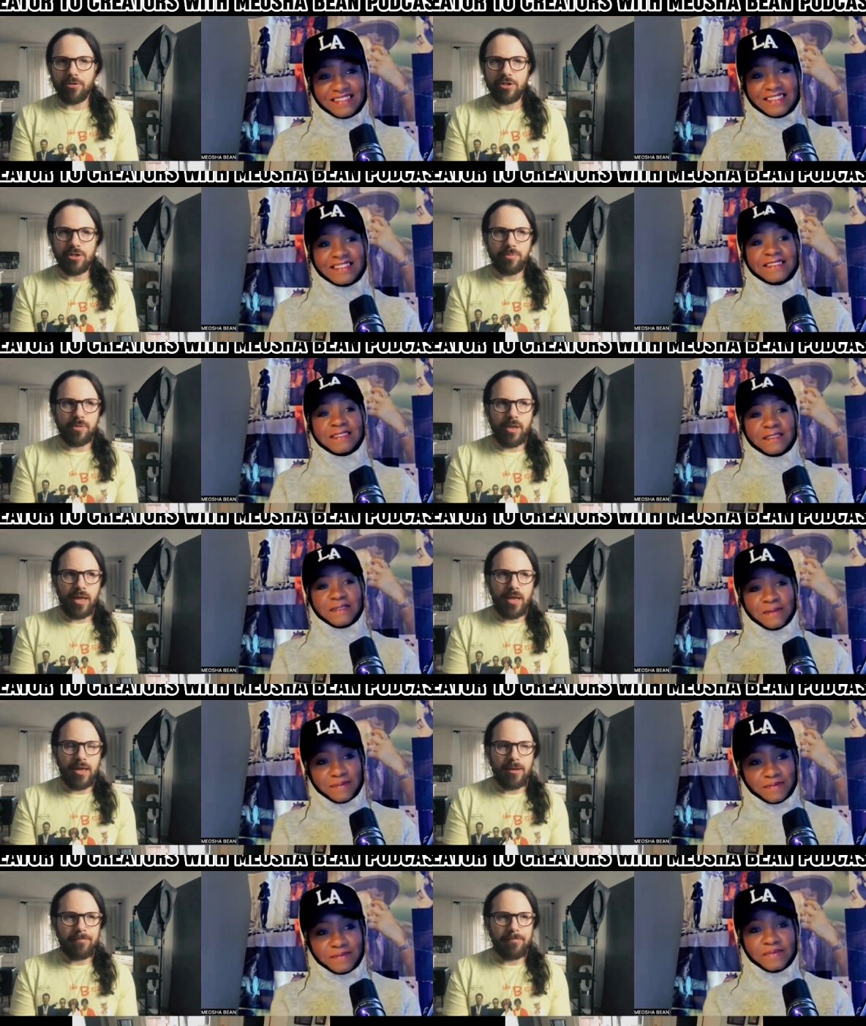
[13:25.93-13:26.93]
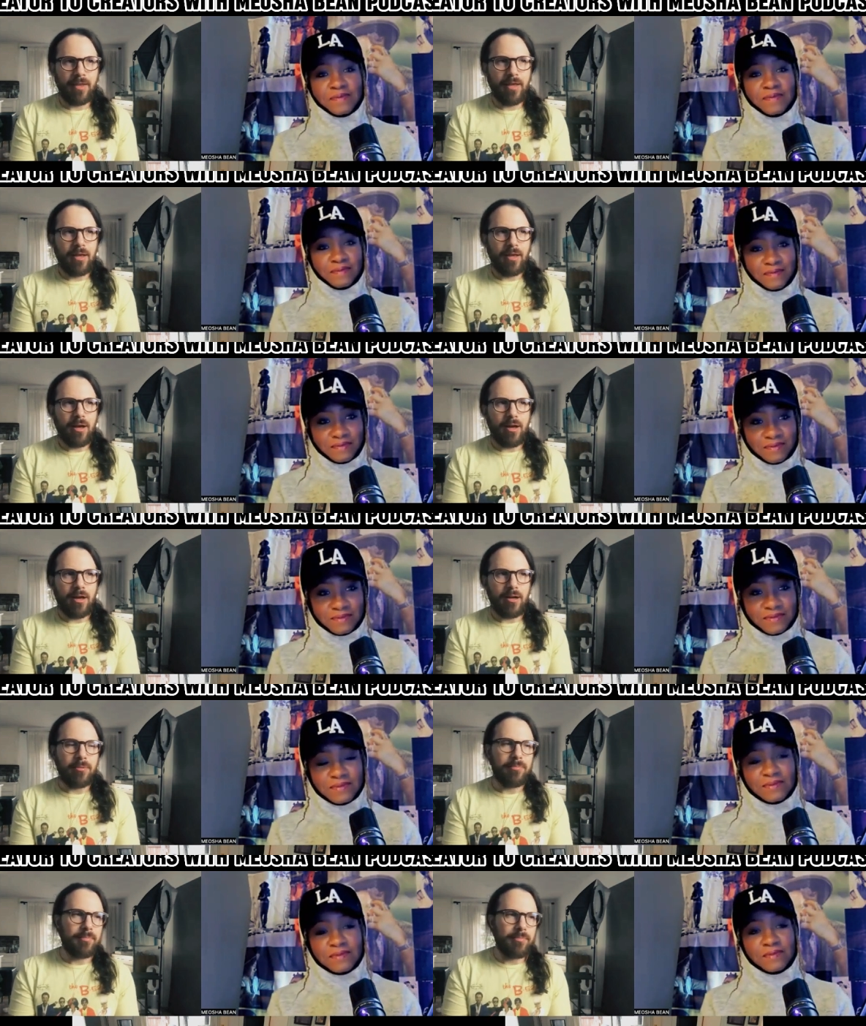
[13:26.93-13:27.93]
Speaker 1: She's playing,
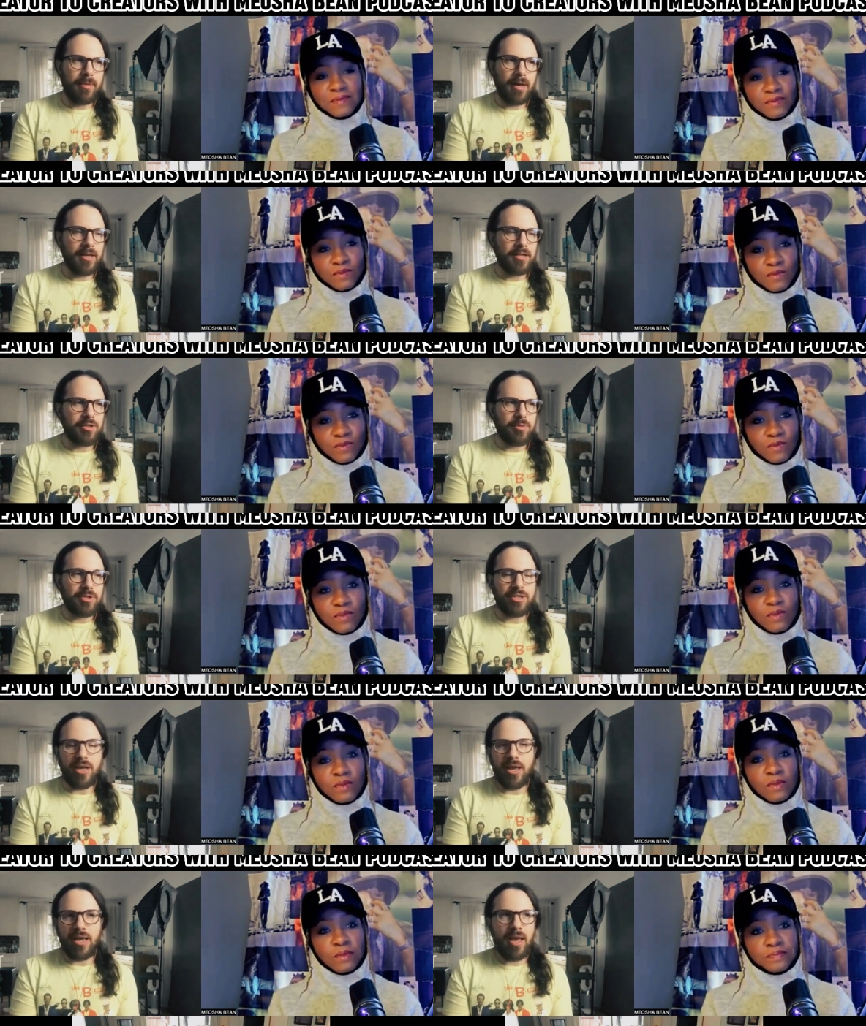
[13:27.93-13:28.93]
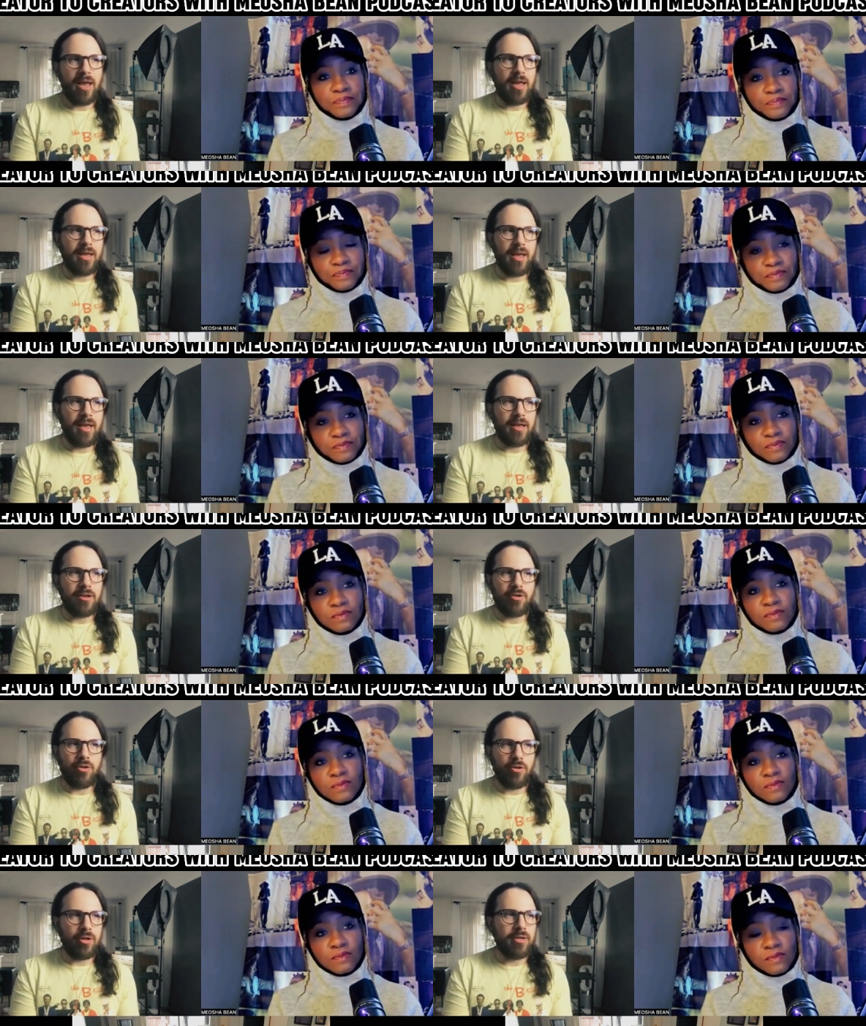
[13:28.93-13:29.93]
um, I guess you would say, a, a
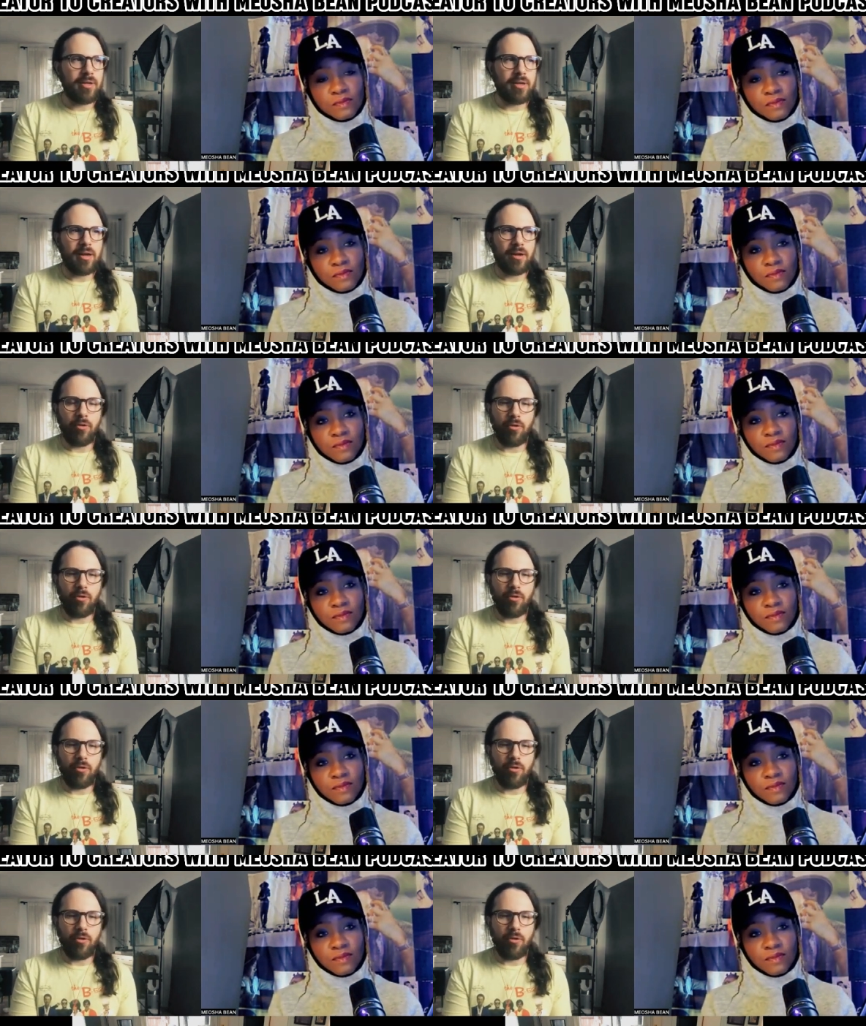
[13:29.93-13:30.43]
good kind of